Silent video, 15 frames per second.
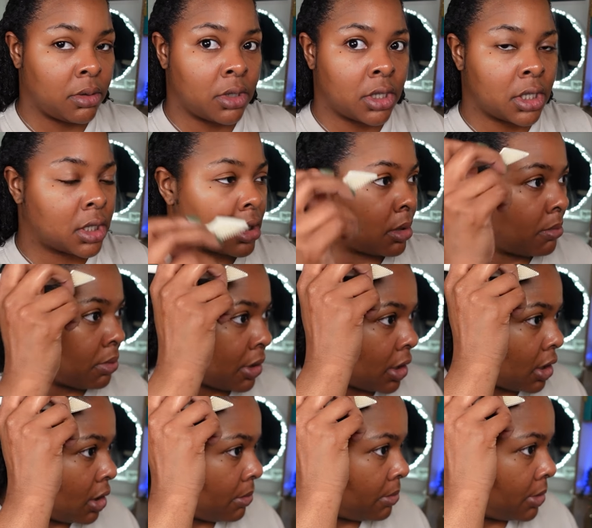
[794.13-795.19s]
is just start
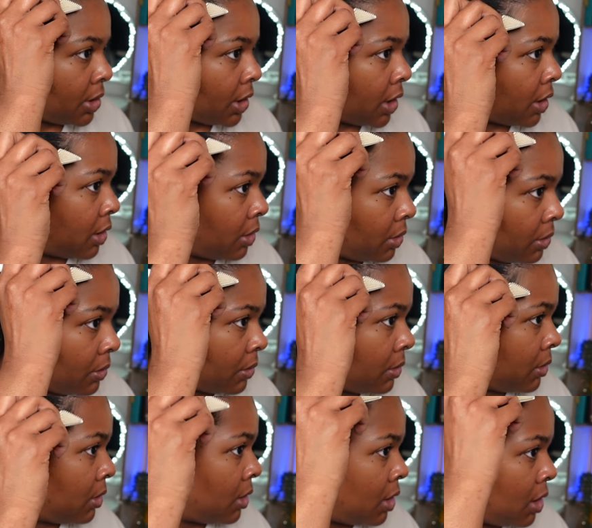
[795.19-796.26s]
bringing them down. And
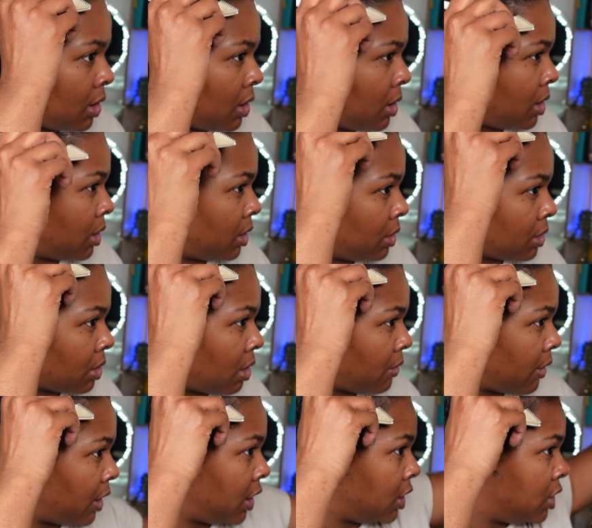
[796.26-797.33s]
there's
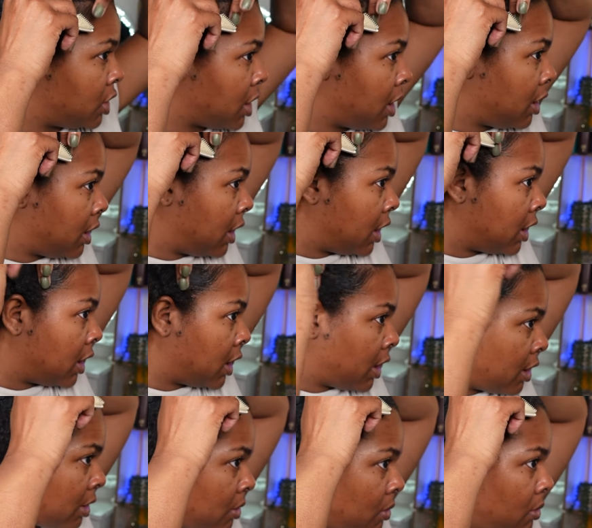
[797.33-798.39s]
already gel in
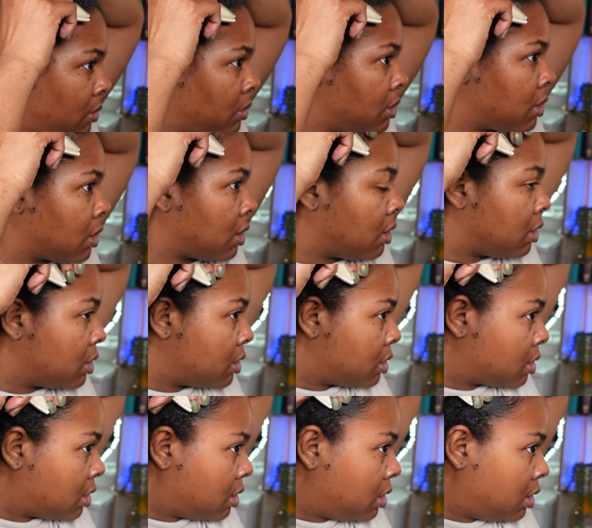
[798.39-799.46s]
there. Oh, girl, this is
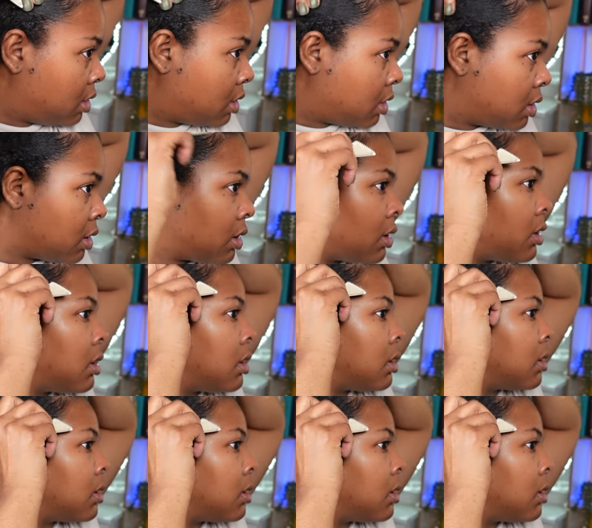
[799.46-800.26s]
going to look good.